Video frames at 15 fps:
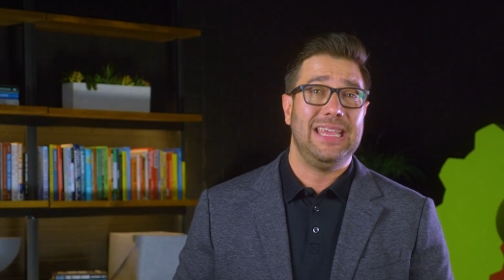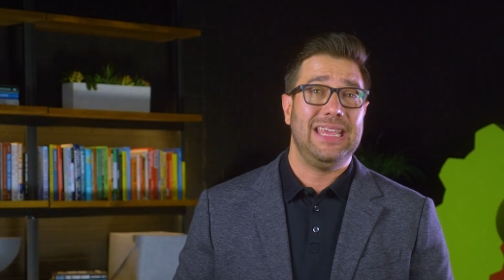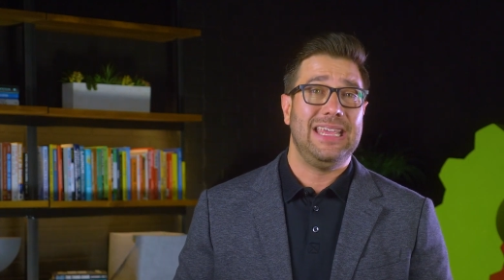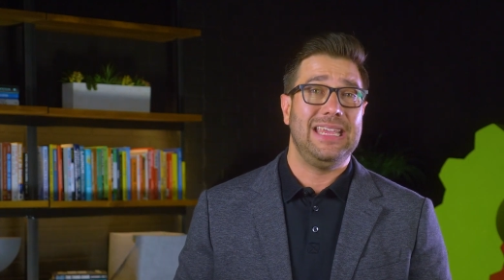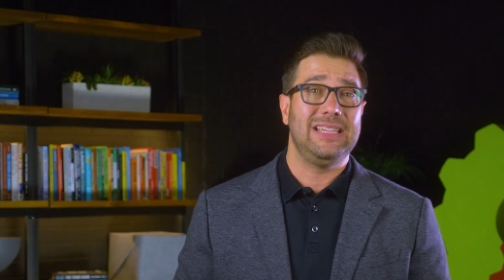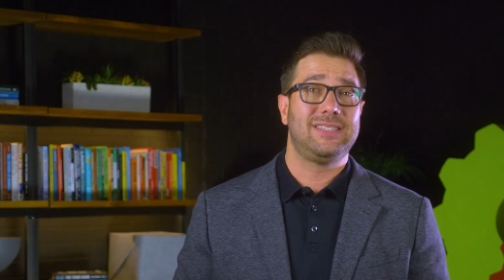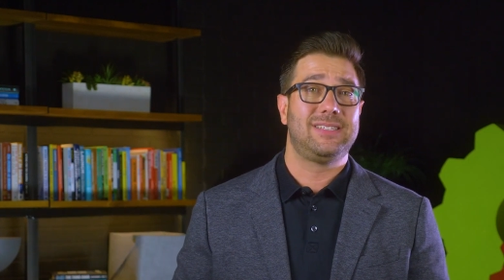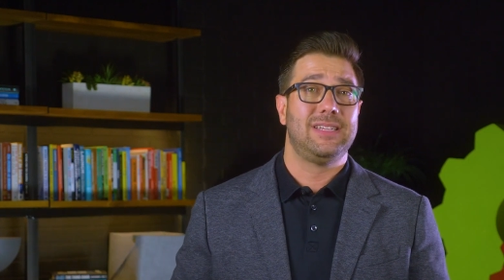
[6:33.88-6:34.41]

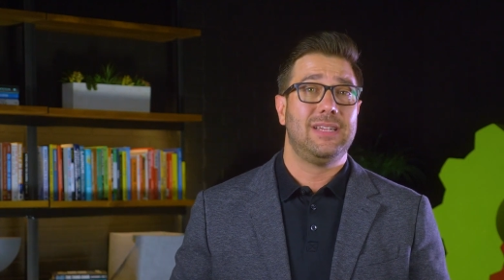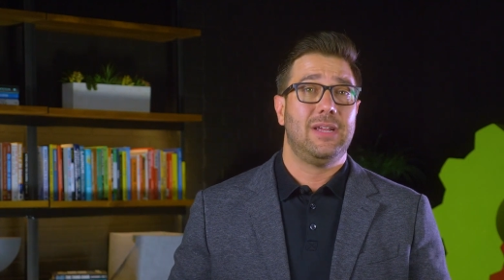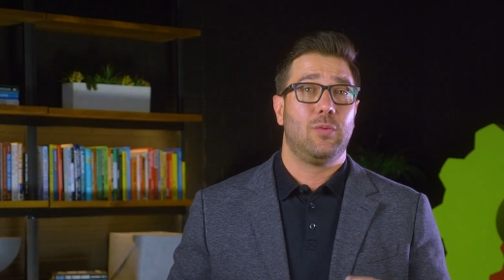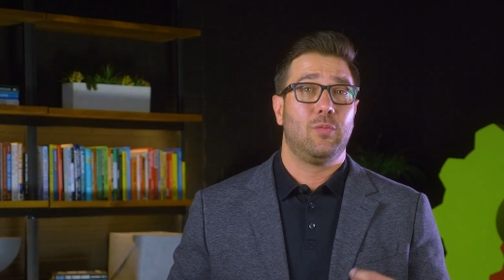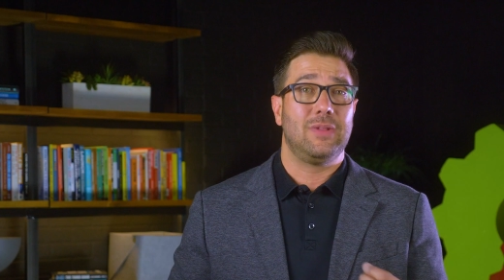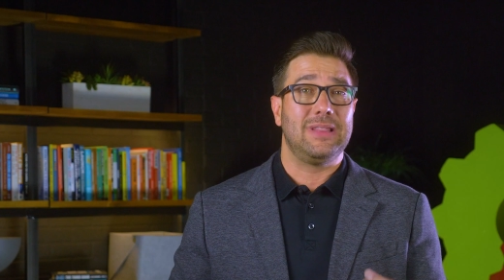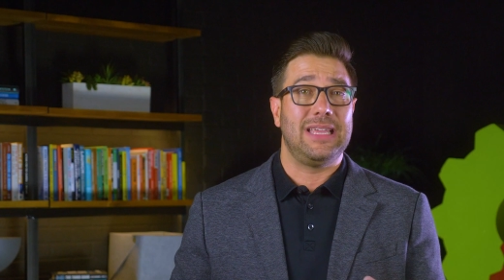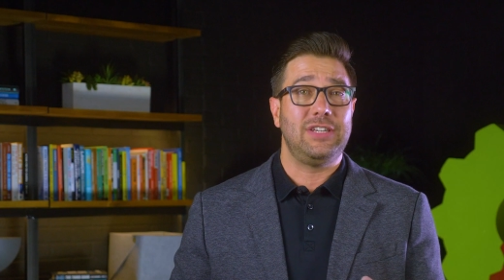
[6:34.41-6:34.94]
is
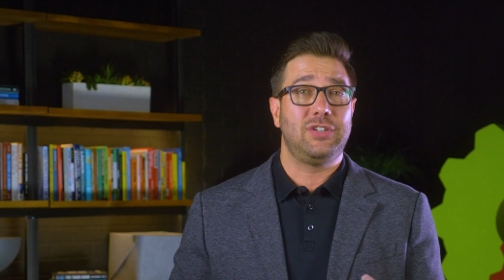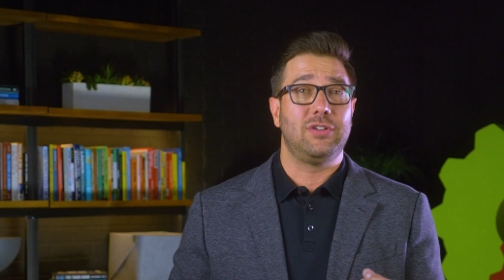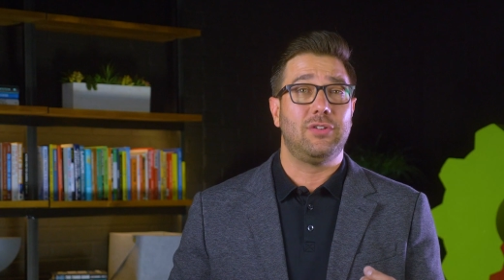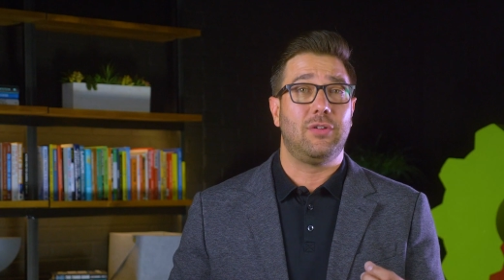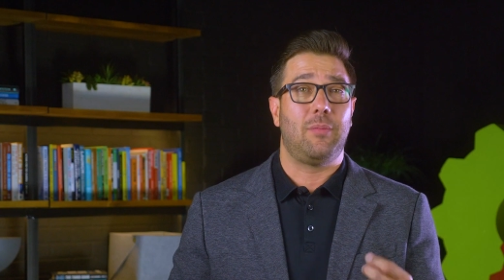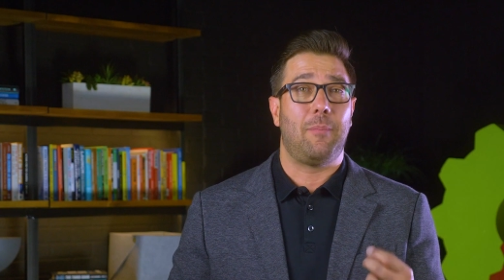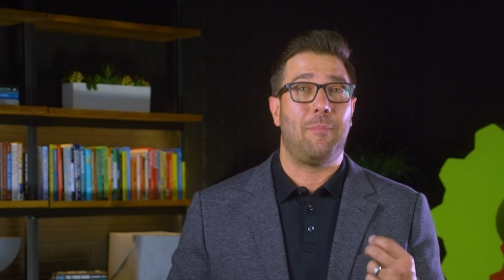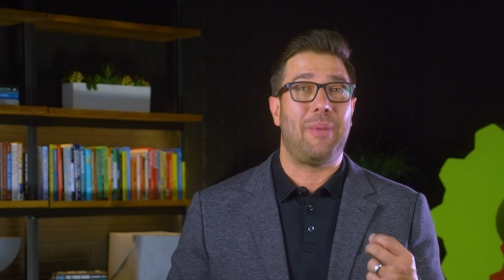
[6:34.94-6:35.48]

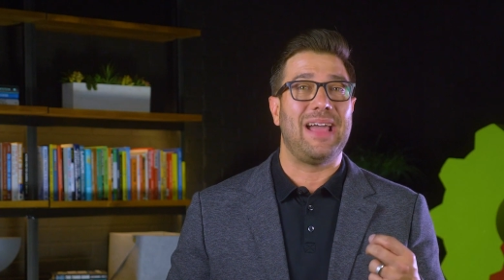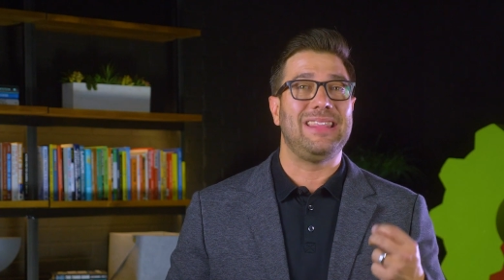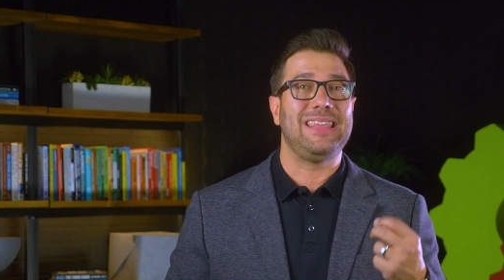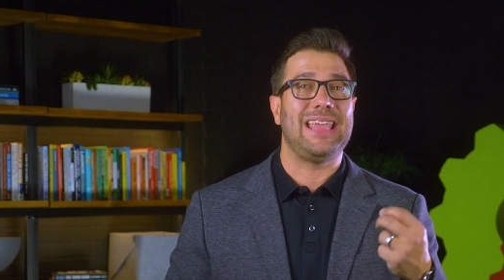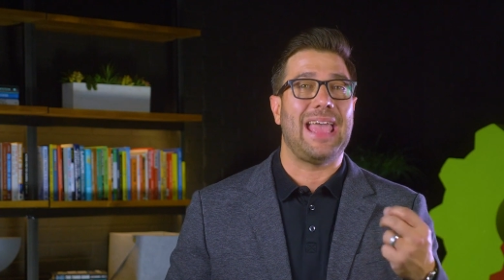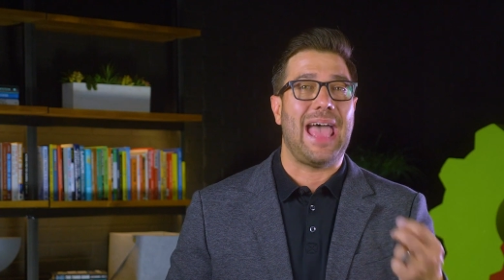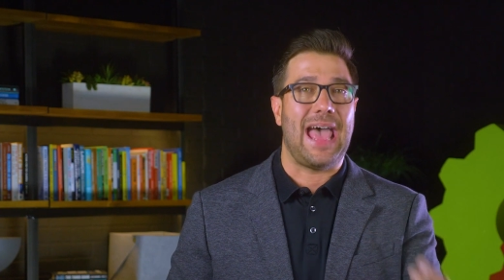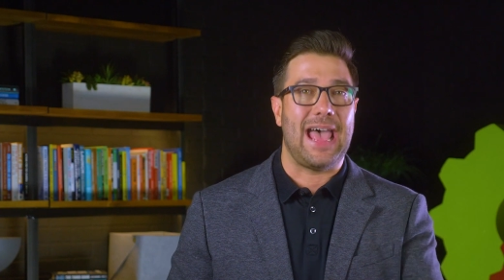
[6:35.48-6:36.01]
relational by
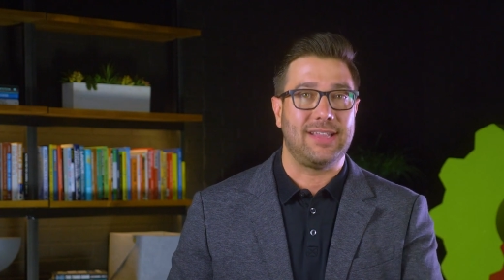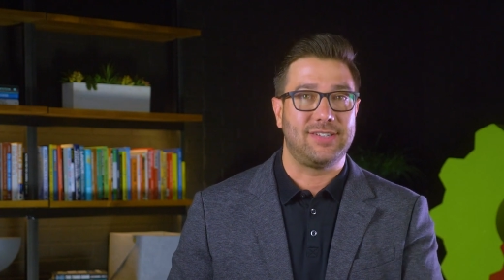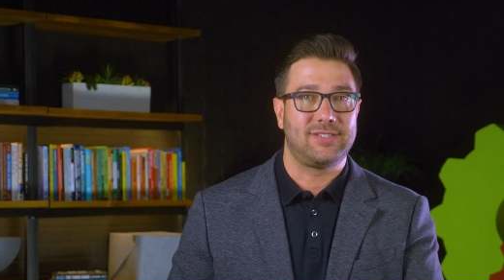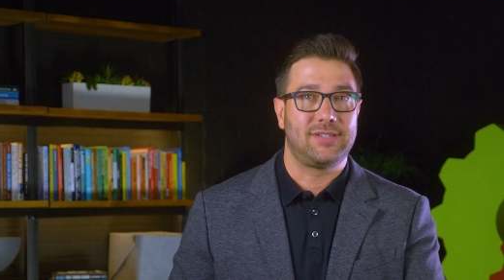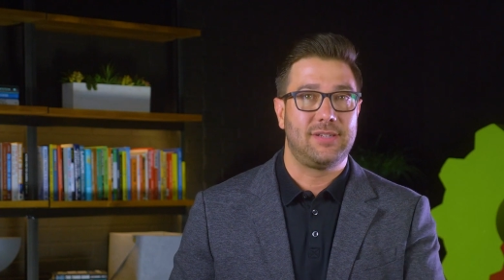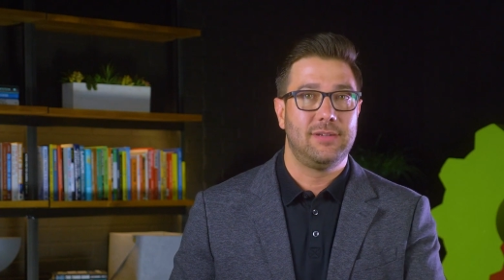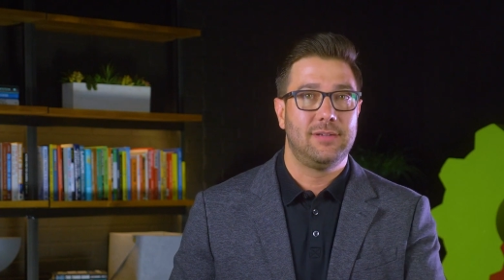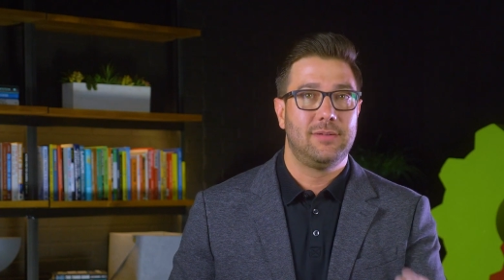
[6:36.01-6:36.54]
the
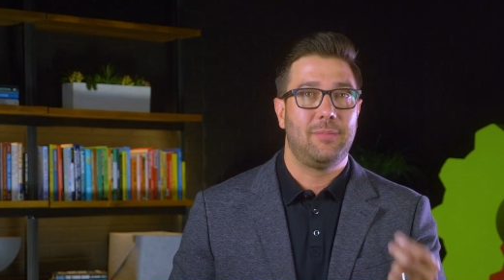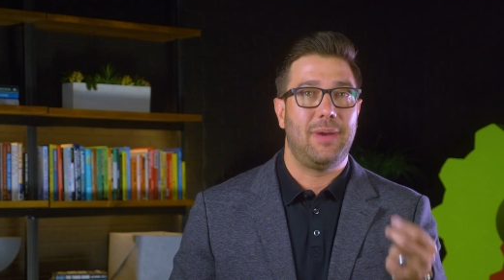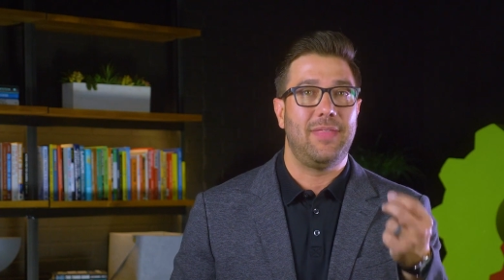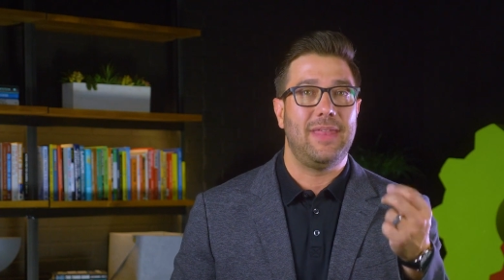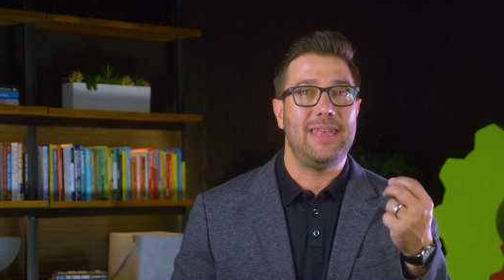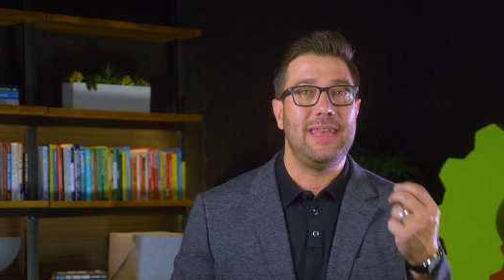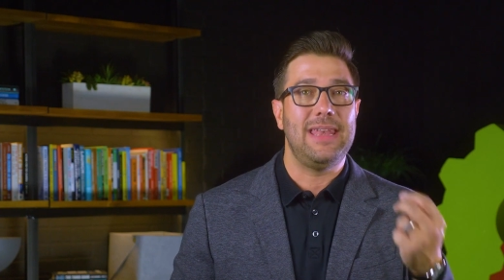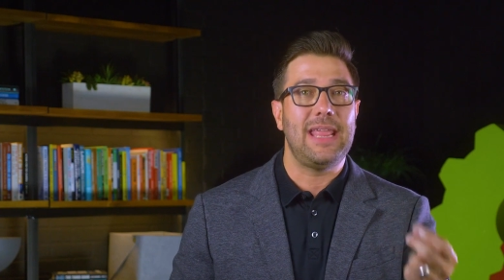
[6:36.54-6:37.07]
ask, by
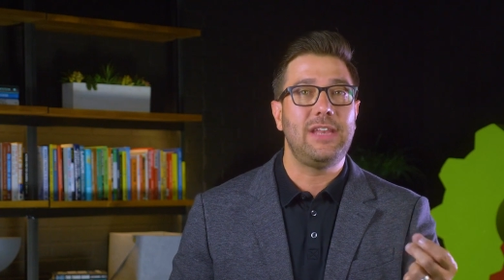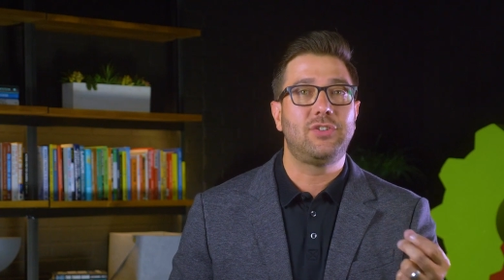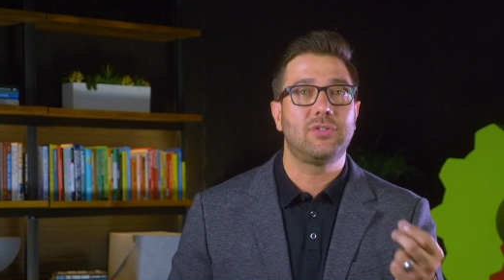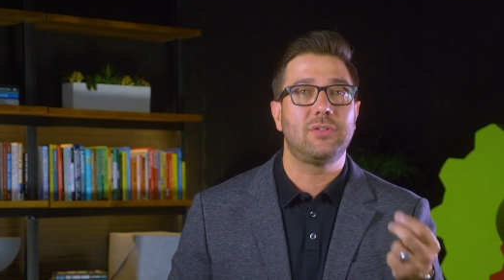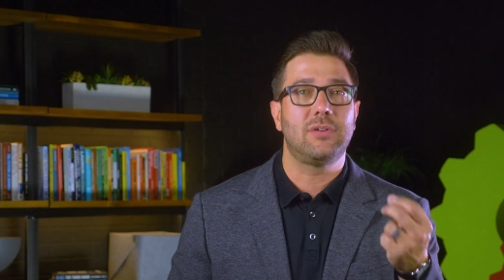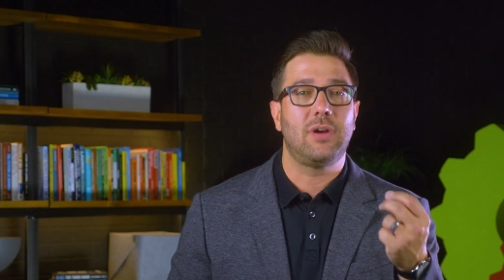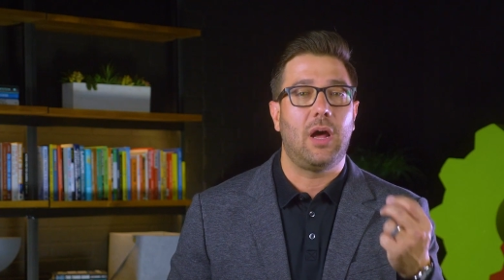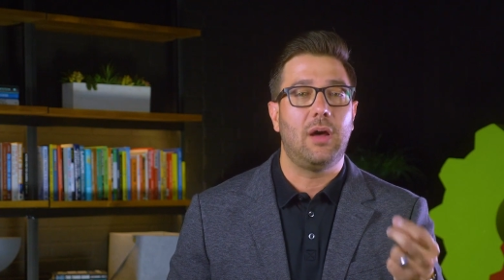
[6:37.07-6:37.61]
the
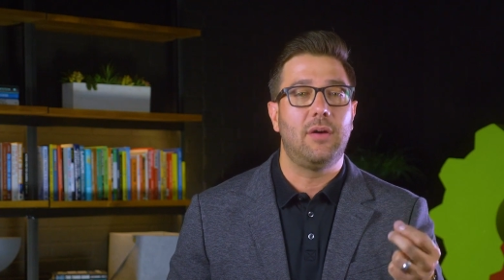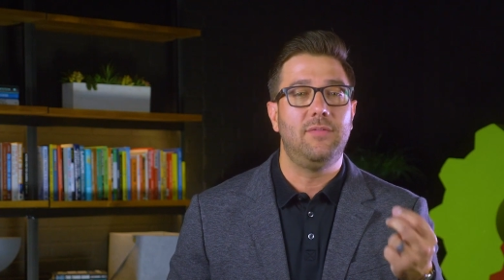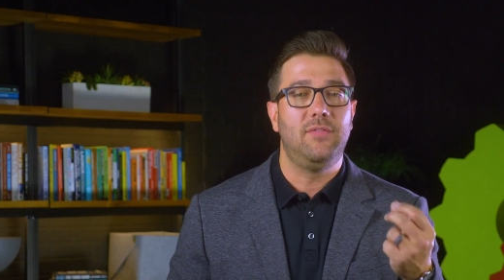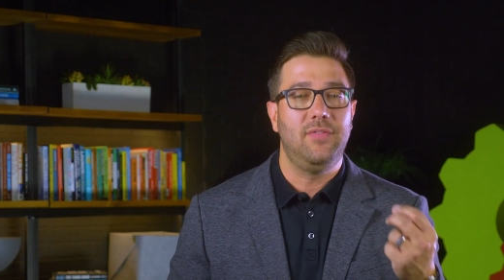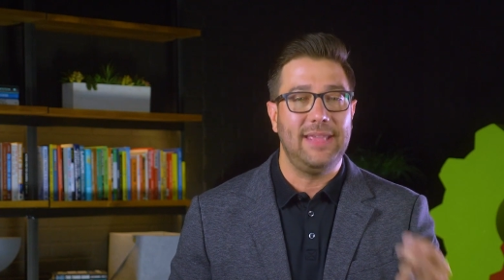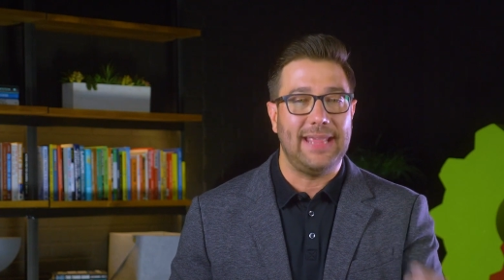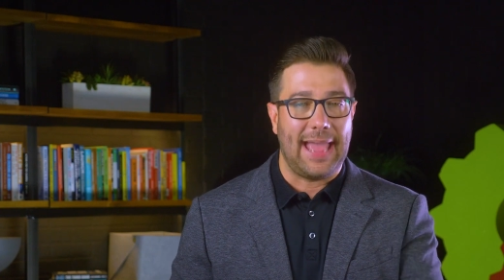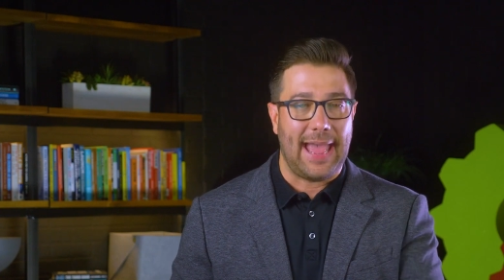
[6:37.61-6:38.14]
nature
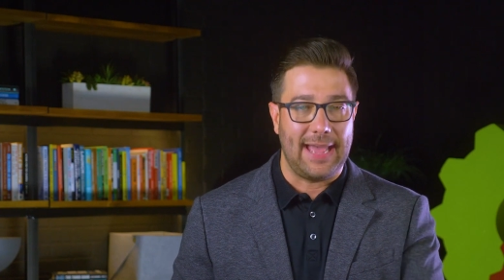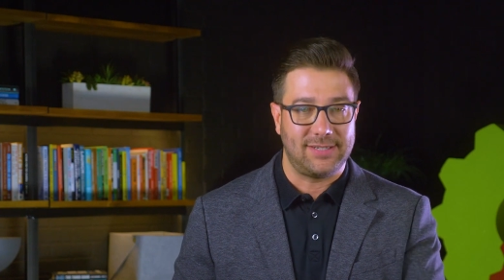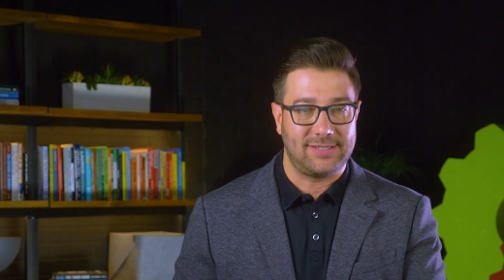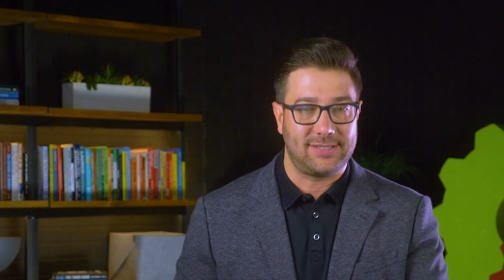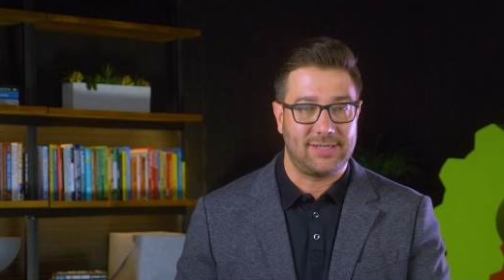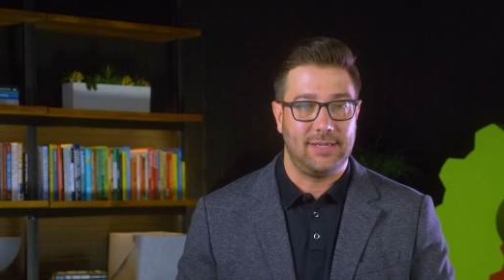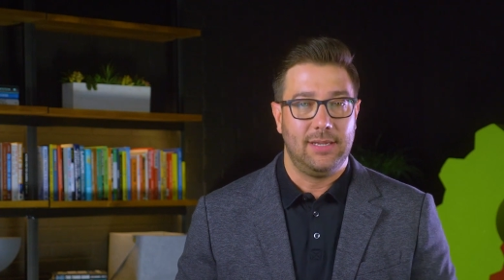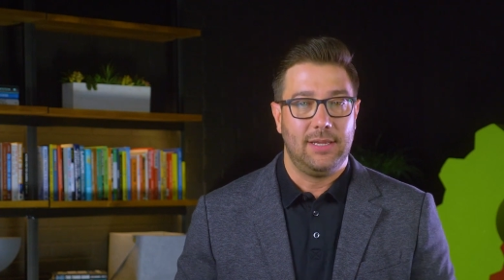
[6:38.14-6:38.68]
of the
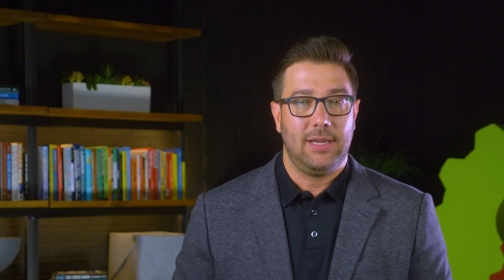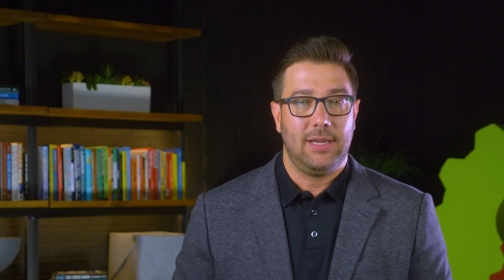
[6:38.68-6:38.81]
ask.